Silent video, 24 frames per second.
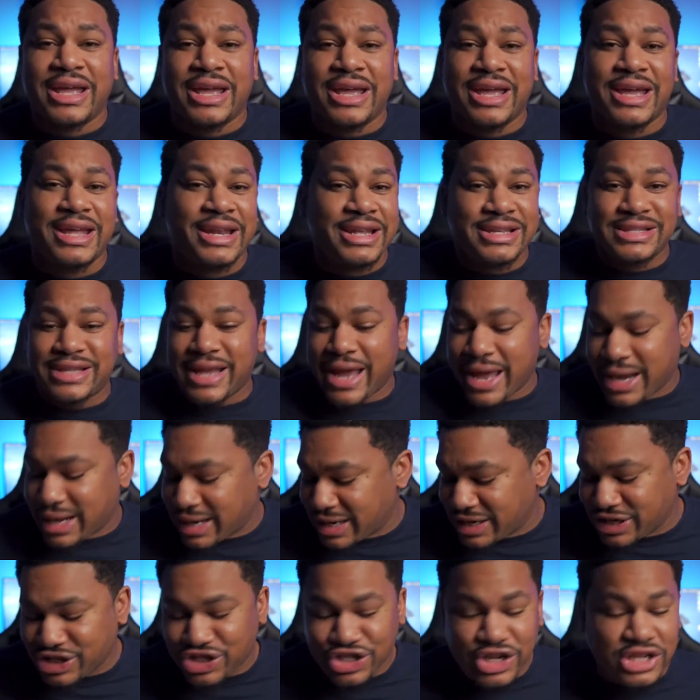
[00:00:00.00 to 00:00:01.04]
it is
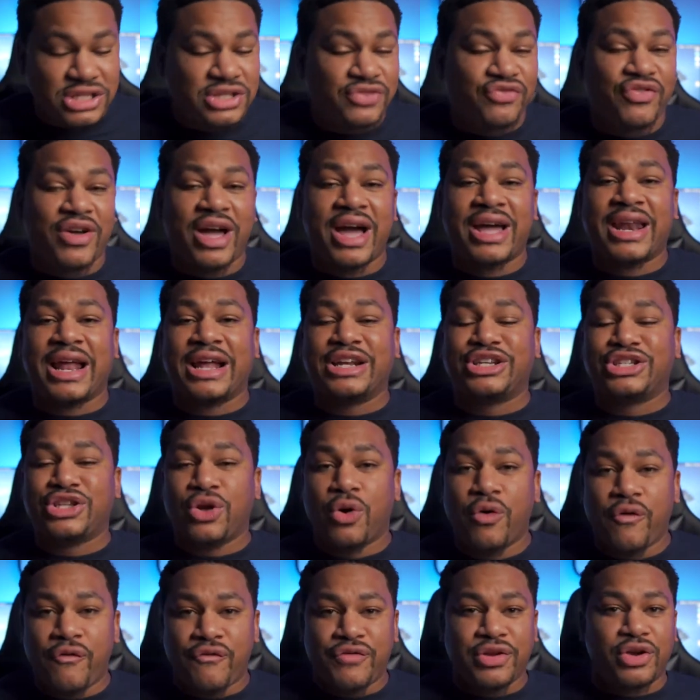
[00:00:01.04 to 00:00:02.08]
handling it just fine. I
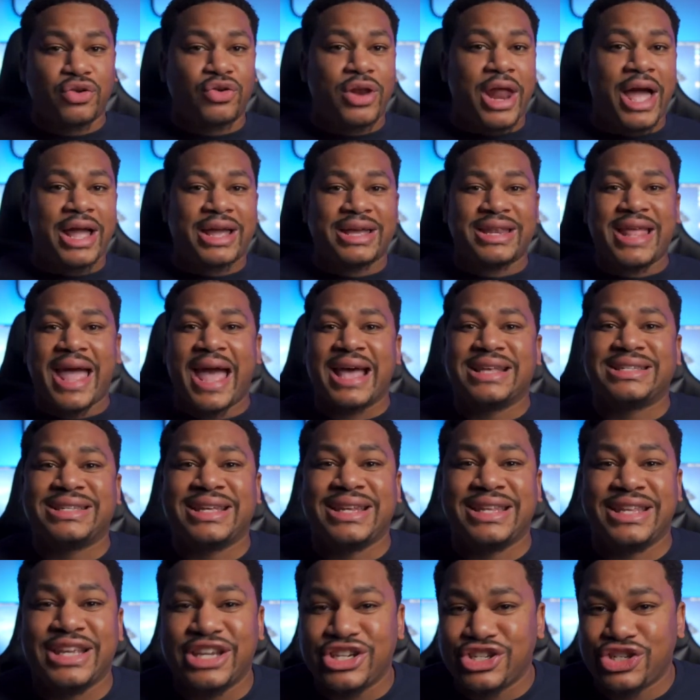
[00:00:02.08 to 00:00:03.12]
don't feel like it has
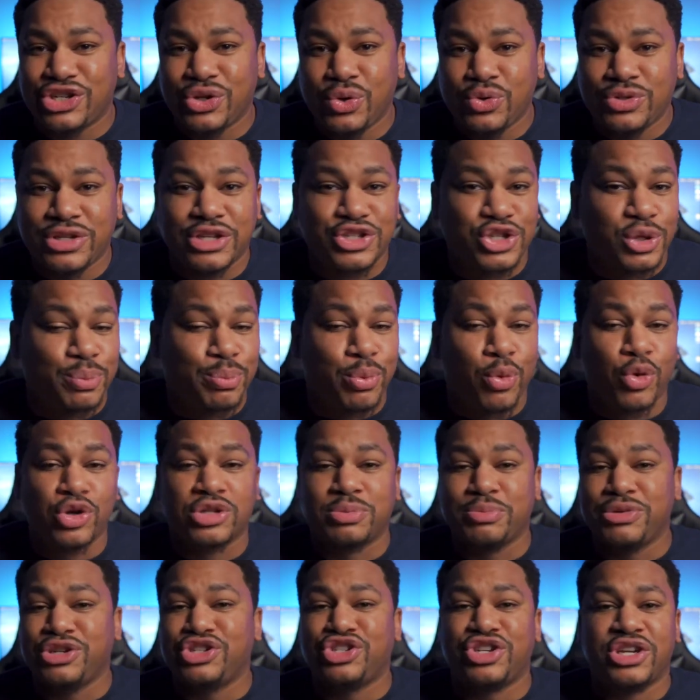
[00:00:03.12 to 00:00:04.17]
any issues. It
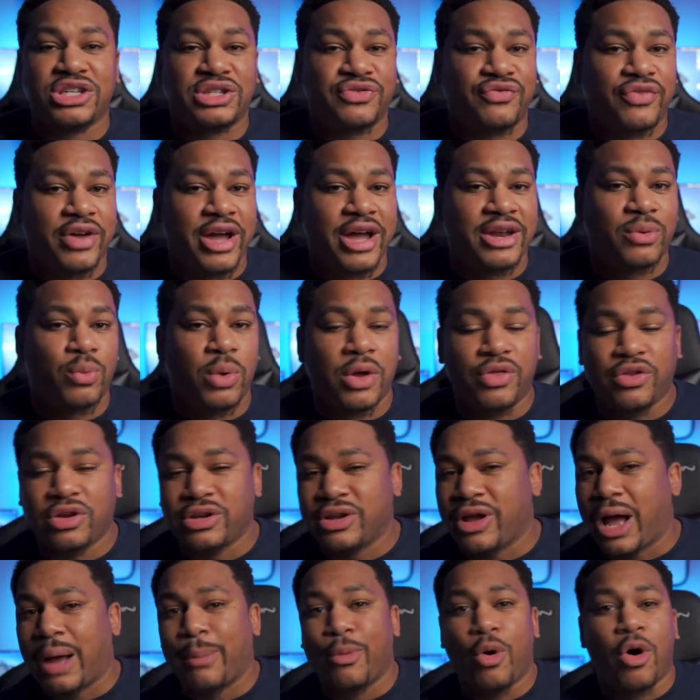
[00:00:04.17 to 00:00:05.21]
supports me just fine,
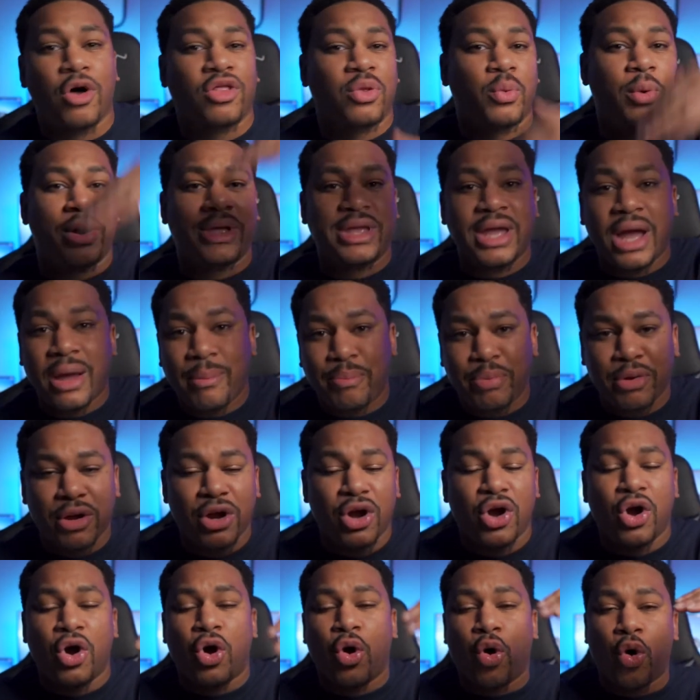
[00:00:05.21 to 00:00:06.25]
whether I'm all the way up
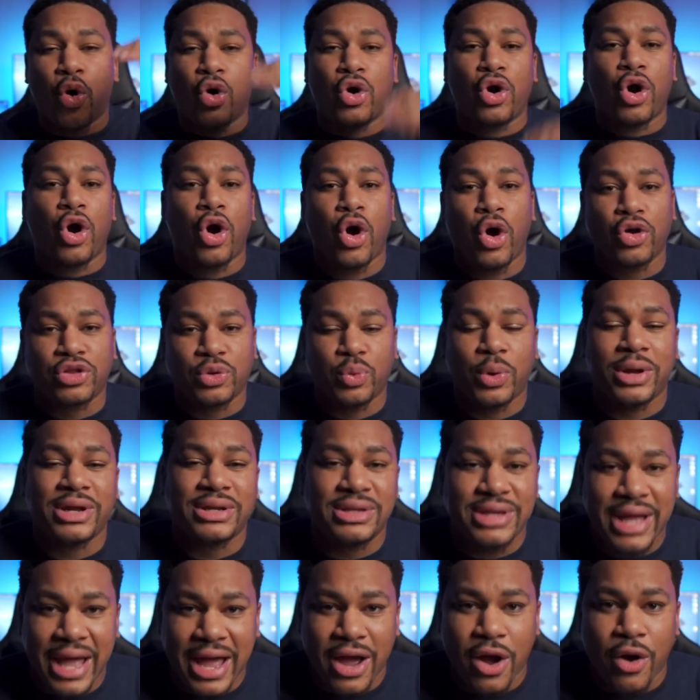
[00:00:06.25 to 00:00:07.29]
or all the way
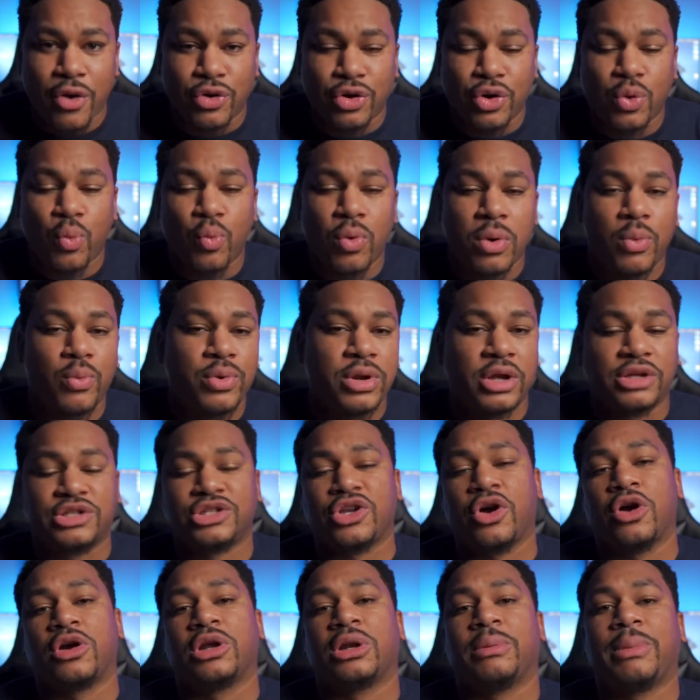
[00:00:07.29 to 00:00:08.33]
down when we are
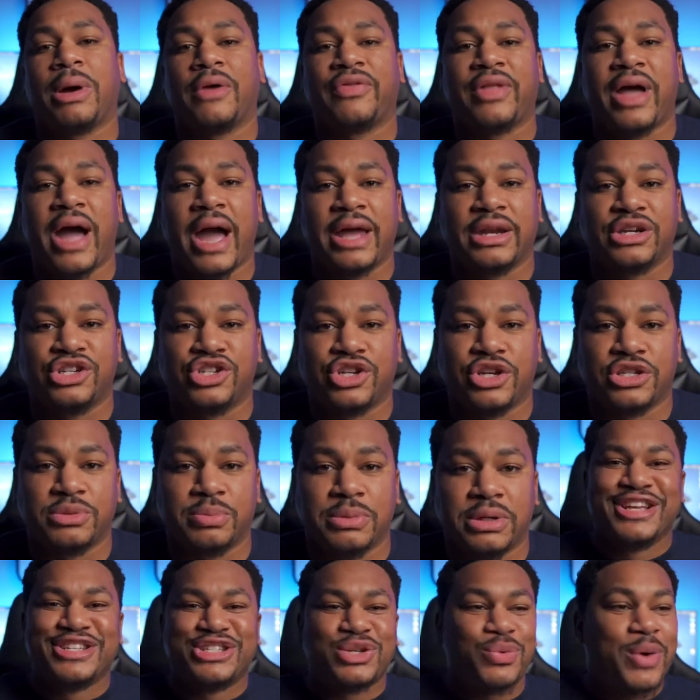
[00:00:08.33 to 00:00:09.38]
talking about the height
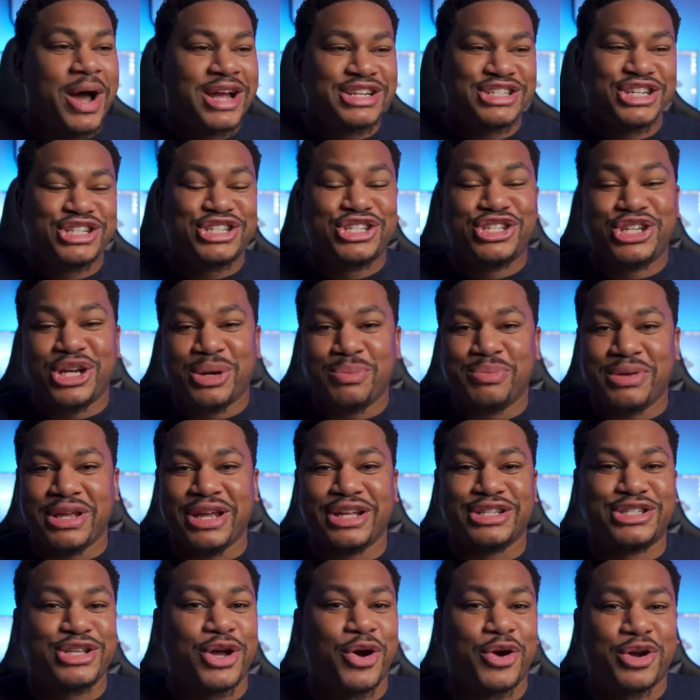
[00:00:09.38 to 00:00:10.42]
adjustment. So I just jumped
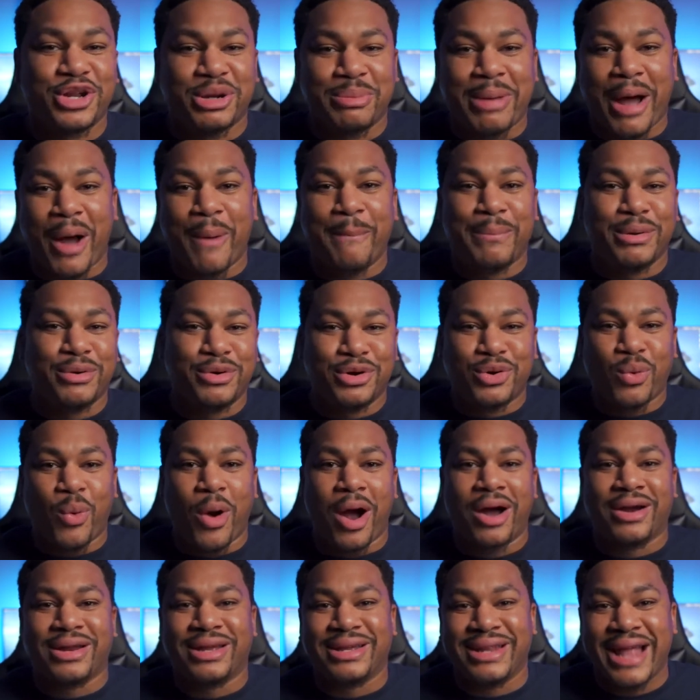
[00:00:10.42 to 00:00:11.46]
in talking about build
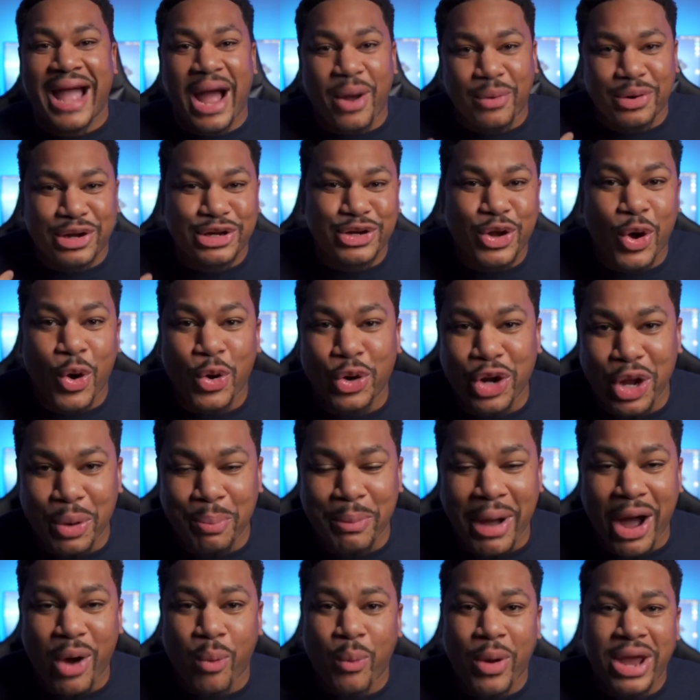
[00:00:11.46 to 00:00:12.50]
quality and how it can hold
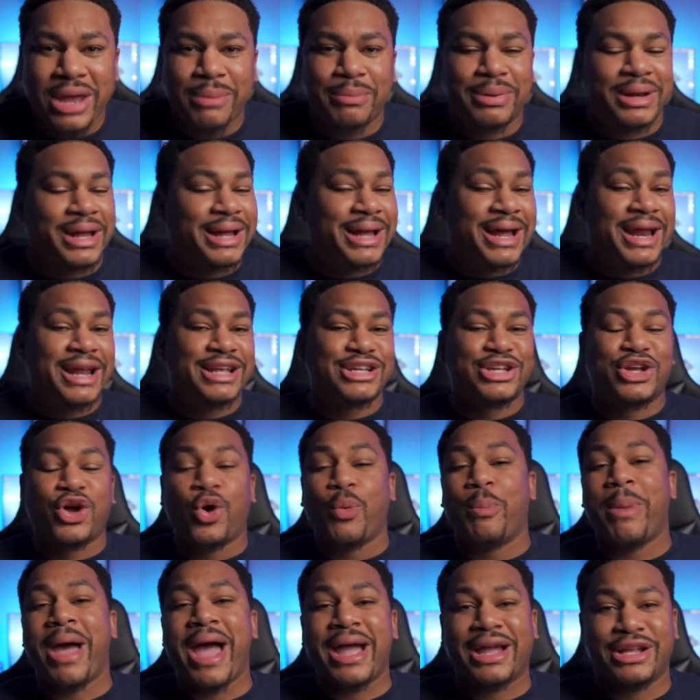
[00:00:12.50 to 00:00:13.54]
up my weight, but I gotta
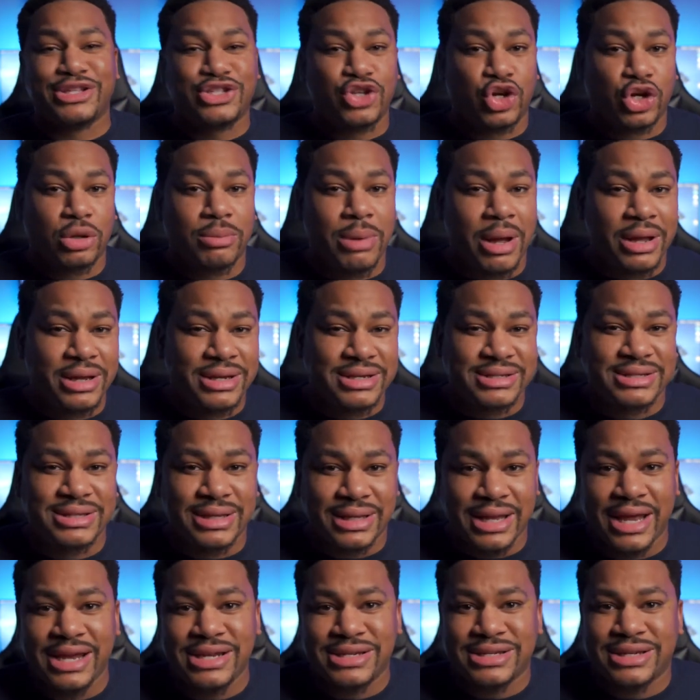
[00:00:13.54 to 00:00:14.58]
go back and talk about
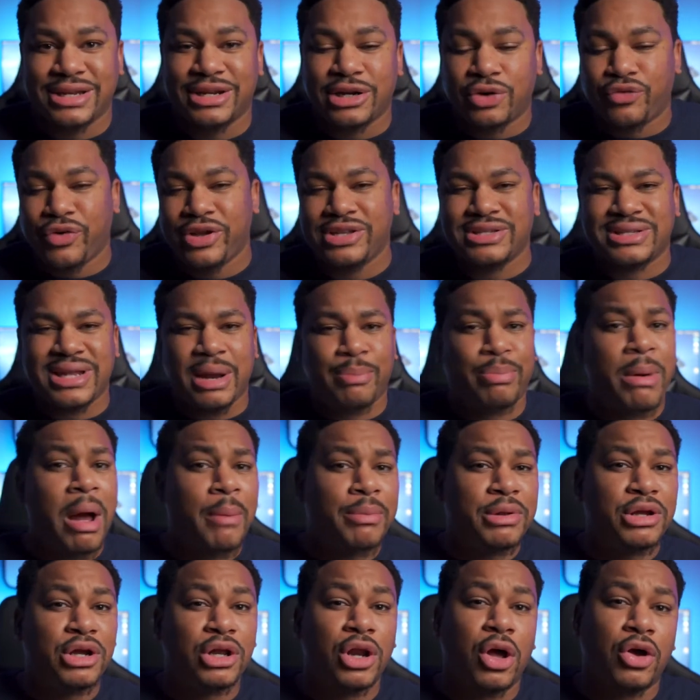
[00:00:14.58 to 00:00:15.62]
installation. And the reason I
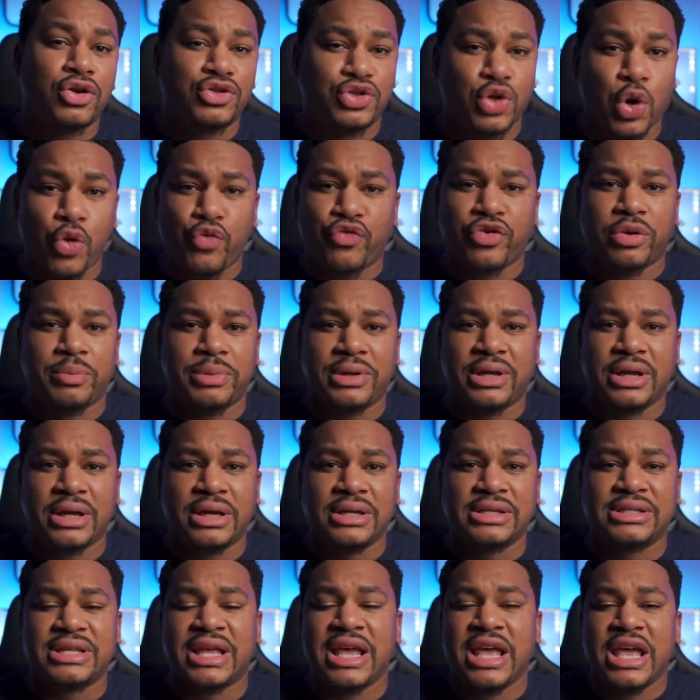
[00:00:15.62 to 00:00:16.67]
probably glossed over it,
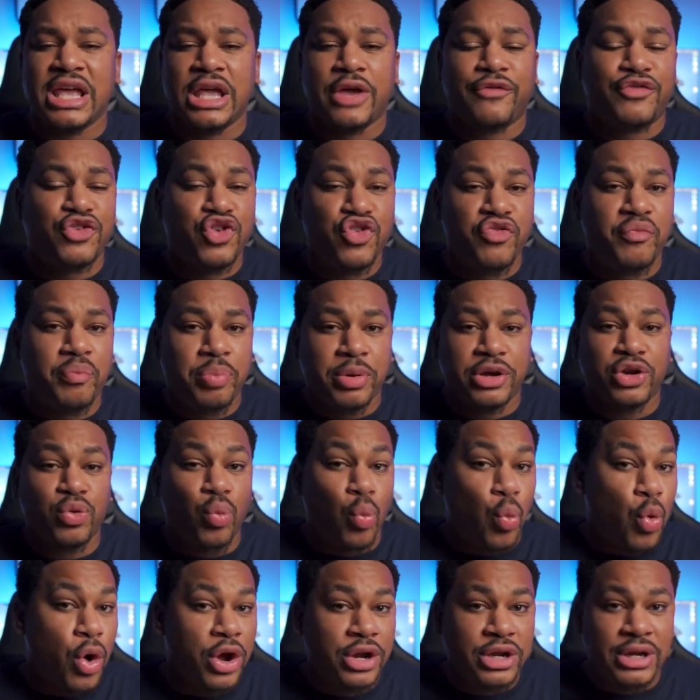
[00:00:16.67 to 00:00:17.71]
because if you've put
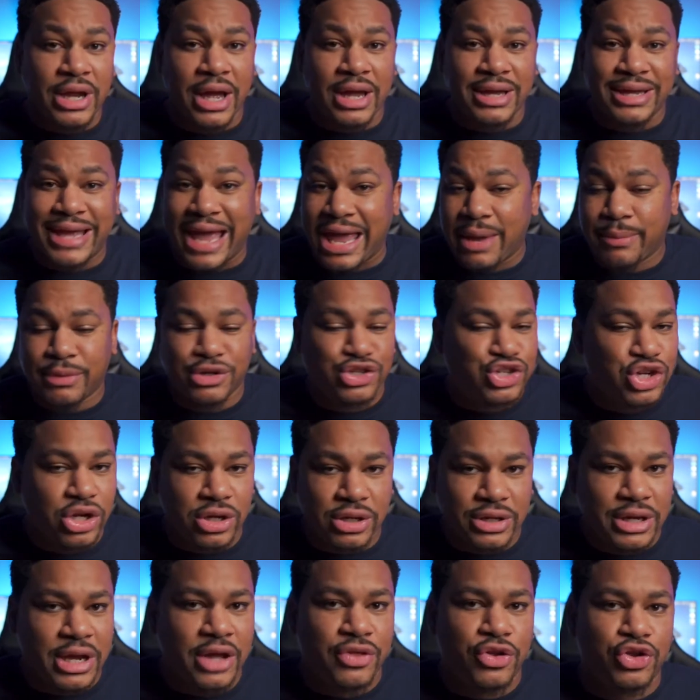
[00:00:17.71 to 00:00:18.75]
one gaming chair
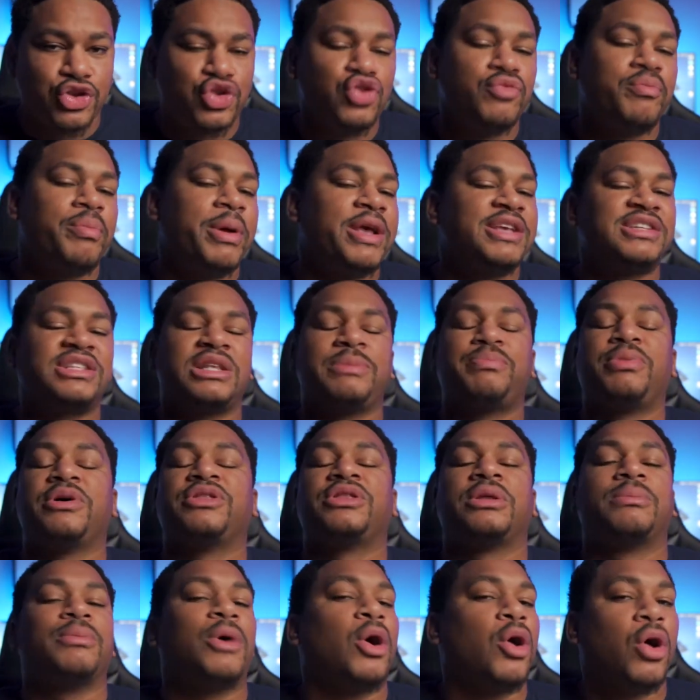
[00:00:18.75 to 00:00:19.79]
together, you basically
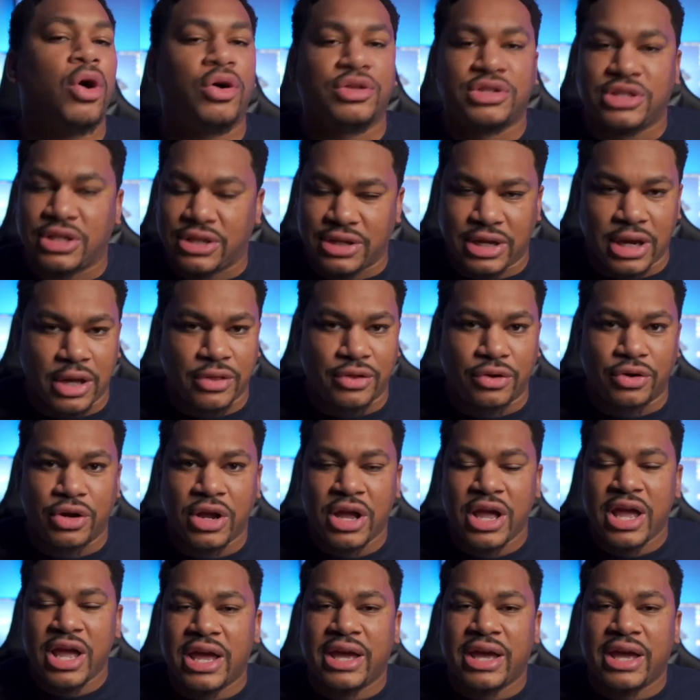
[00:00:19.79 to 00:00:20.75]
put them all together.